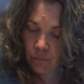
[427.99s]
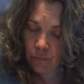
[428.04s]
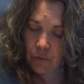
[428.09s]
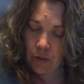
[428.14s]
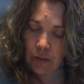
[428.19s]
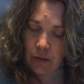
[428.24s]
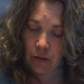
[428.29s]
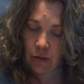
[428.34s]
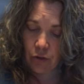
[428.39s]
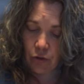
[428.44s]

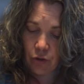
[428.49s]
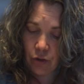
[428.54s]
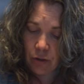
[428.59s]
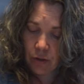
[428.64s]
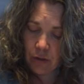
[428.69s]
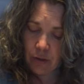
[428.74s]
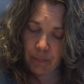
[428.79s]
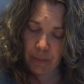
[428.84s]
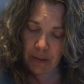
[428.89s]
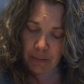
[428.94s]
This is
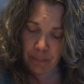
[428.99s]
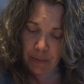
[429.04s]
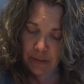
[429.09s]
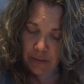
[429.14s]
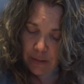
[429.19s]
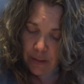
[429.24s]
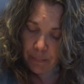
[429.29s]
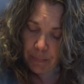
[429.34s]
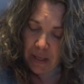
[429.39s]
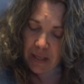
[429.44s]
just about
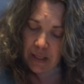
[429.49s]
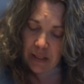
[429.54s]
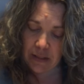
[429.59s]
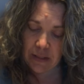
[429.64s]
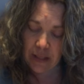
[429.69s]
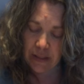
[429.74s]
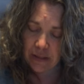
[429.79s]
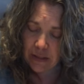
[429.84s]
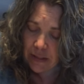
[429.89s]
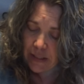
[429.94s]
mixed up, and it
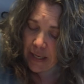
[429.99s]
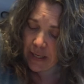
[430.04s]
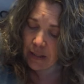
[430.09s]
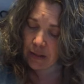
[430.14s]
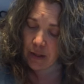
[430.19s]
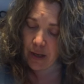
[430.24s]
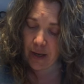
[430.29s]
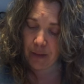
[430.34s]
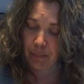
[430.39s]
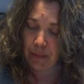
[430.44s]
doesn't take
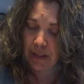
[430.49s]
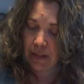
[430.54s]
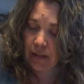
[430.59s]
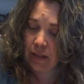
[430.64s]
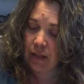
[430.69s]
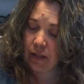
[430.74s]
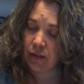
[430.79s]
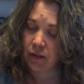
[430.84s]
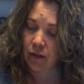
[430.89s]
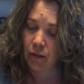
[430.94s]
a lot of
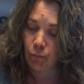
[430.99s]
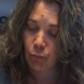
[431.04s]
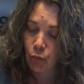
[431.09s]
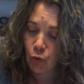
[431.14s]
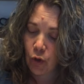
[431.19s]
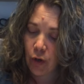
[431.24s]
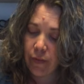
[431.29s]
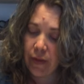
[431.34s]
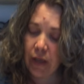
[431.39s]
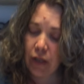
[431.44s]
mixing, because the
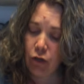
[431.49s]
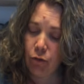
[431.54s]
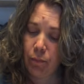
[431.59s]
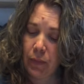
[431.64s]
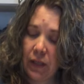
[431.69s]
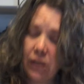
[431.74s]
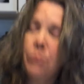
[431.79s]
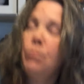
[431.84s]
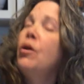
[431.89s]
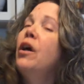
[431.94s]
more that you
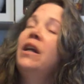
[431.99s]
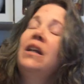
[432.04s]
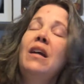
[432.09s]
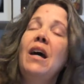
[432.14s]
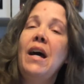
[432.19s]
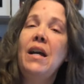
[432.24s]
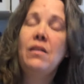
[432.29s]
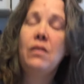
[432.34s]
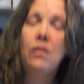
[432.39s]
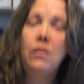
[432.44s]
mix bread,
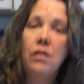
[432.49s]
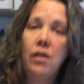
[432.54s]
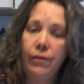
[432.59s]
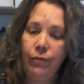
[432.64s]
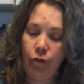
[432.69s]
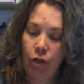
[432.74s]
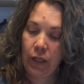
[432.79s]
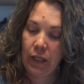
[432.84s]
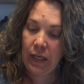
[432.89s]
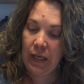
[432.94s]
guys, the
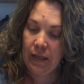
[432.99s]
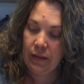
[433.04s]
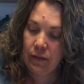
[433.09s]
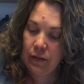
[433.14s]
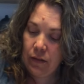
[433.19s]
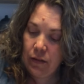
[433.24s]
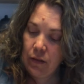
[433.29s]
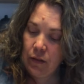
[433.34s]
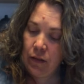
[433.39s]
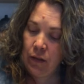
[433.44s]
tougher it
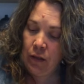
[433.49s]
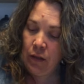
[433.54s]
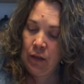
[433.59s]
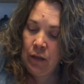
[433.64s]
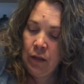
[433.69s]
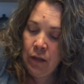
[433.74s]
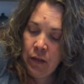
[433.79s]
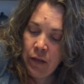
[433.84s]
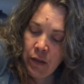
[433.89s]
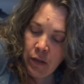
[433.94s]
gets.
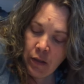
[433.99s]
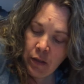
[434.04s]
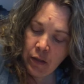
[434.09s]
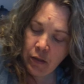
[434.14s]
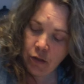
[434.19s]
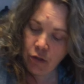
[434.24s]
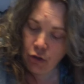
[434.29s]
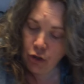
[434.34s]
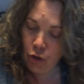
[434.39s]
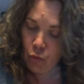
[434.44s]

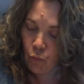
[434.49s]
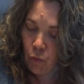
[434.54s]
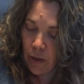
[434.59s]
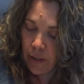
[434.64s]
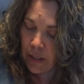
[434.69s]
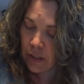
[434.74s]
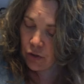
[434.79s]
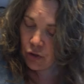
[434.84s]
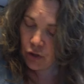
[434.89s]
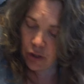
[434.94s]
So you
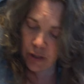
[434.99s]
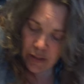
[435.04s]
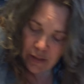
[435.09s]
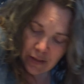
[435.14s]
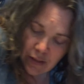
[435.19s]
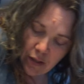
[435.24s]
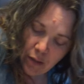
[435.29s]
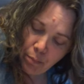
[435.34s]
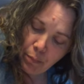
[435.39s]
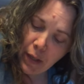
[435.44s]
want it
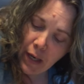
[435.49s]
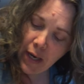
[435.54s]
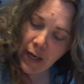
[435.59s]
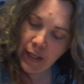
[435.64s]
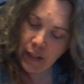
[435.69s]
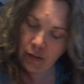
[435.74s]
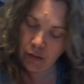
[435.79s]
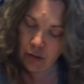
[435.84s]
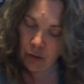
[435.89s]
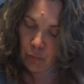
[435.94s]
just
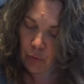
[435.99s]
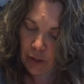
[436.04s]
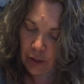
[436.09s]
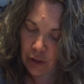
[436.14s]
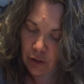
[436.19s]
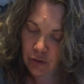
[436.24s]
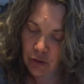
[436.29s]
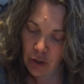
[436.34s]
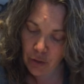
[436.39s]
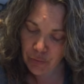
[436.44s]
combined to where
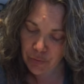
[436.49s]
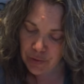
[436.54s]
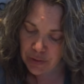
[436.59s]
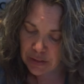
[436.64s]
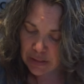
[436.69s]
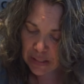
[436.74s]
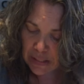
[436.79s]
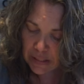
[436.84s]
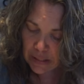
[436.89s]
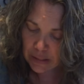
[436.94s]
you don't
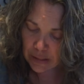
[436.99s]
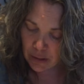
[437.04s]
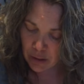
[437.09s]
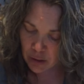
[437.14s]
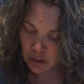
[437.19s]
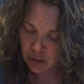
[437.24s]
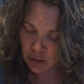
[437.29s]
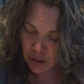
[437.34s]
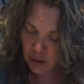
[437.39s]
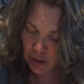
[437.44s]

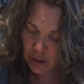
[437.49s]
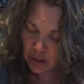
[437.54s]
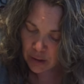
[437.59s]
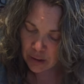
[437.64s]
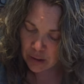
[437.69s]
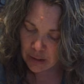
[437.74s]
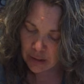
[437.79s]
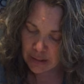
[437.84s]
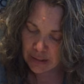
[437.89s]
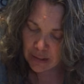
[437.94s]
see
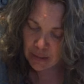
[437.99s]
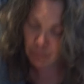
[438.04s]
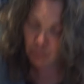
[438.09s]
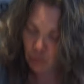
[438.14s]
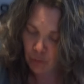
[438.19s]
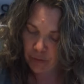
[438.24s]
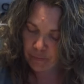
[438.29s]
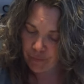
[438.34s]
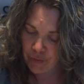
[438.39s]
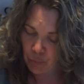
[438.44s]
any
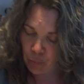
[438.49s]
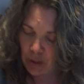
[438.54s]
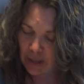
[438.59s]
more of the